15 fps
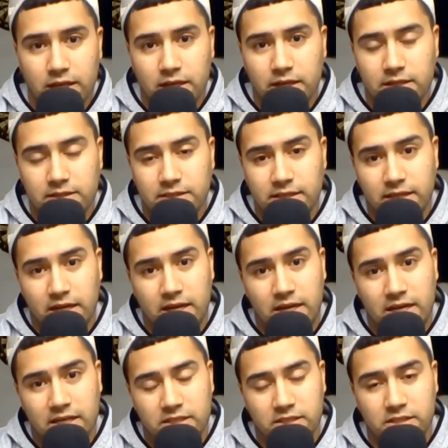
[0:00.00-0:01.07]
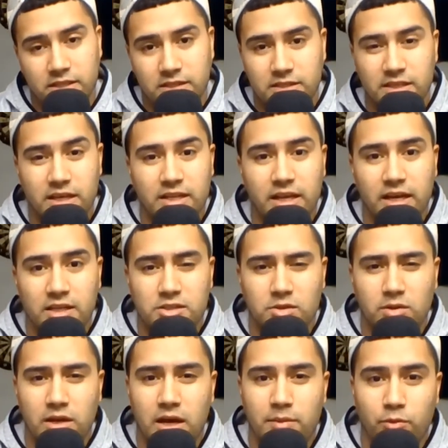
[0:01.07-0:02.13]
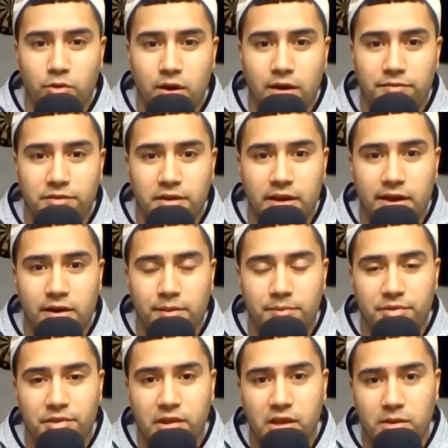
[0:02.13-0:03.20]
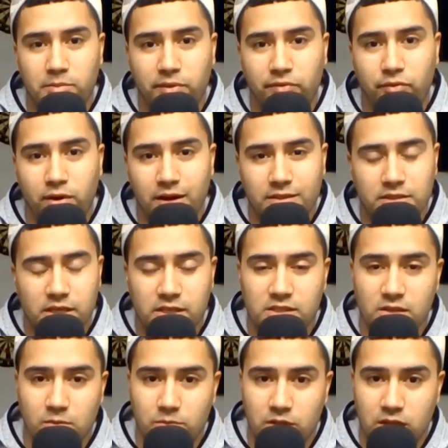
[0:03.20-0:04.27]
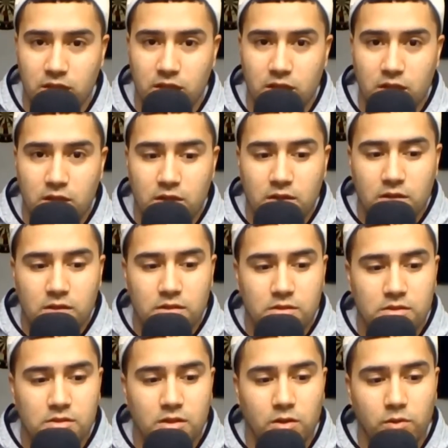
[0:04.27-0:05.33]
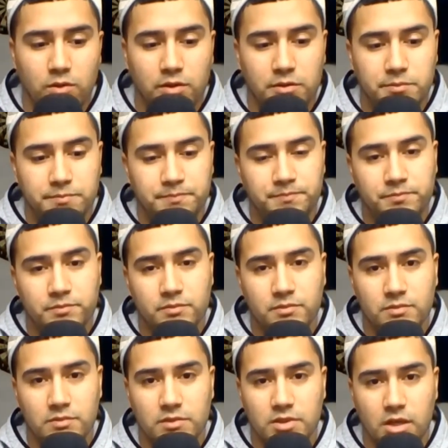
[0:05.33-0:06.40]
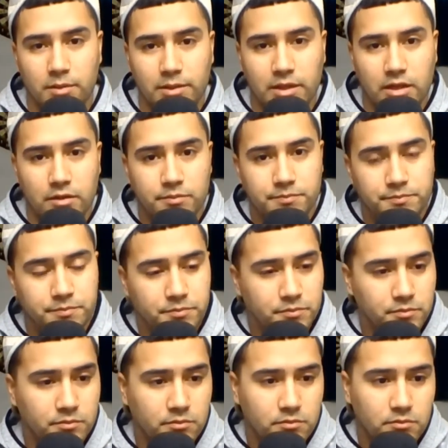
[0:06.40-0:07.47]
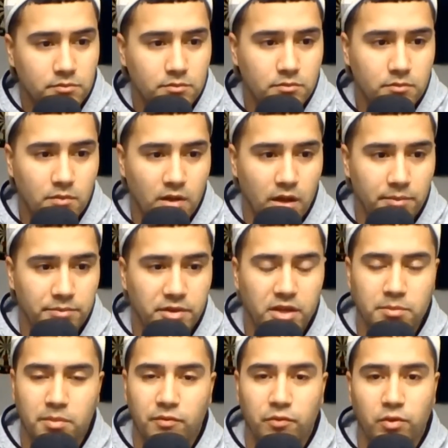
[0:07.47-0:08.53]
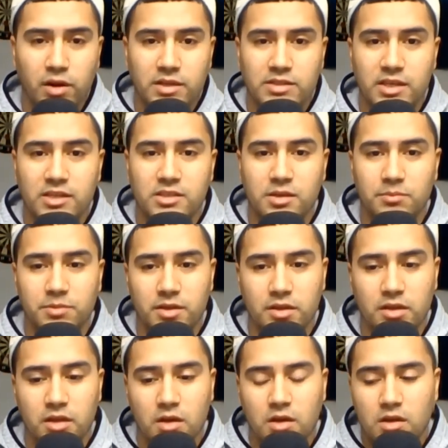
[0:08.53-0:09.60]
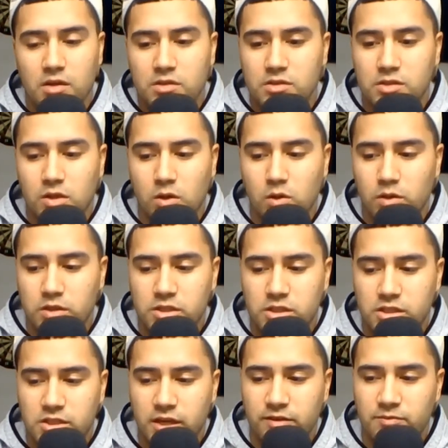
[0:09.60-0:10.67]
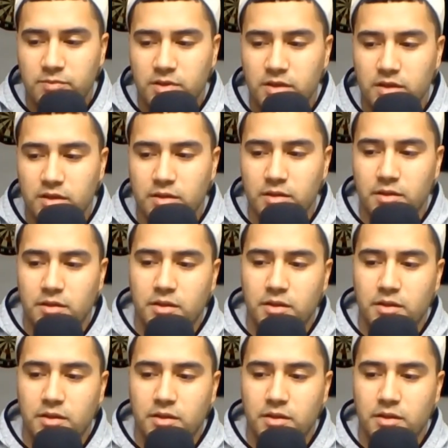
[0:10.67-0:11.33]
it's like I shouldn't have said that. So a lot more often now, I'm thinking before I say something. So sorry about that. I'm thinking before I say something, so it just gives me a